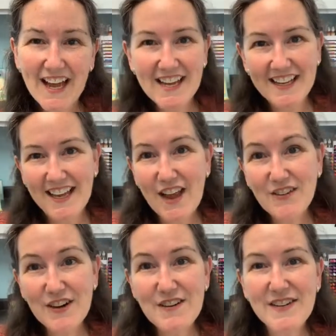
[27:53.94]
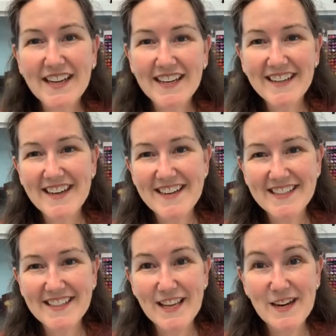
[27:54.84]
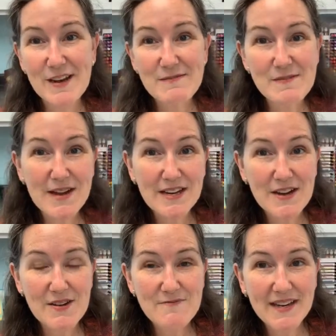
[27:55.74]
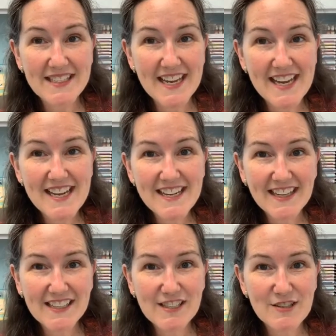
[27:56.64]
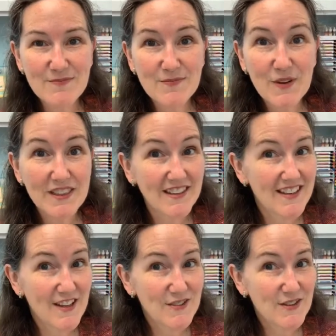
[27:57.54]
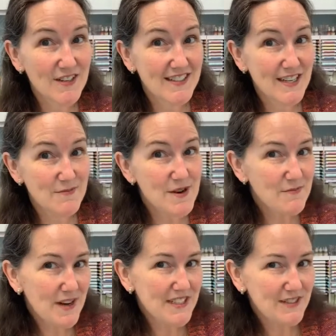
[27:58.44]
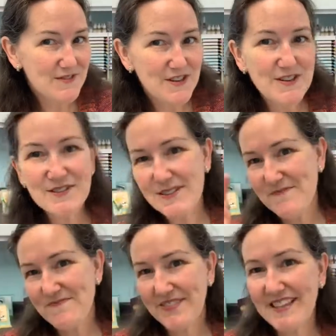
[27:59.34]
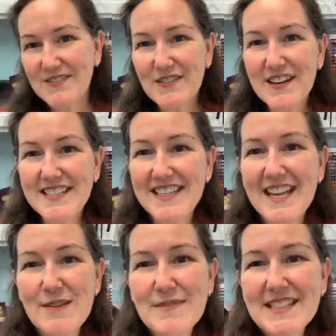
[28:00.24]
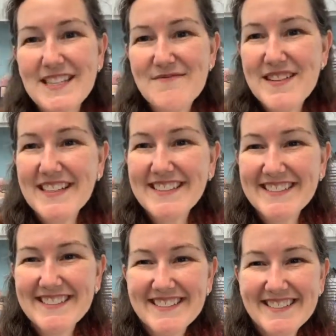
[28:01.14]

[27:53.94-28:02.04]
Have a great weekend, guys, and I'll be back on Monday with another Stampin' Up project for you. So thanks for watching. Happy stamping.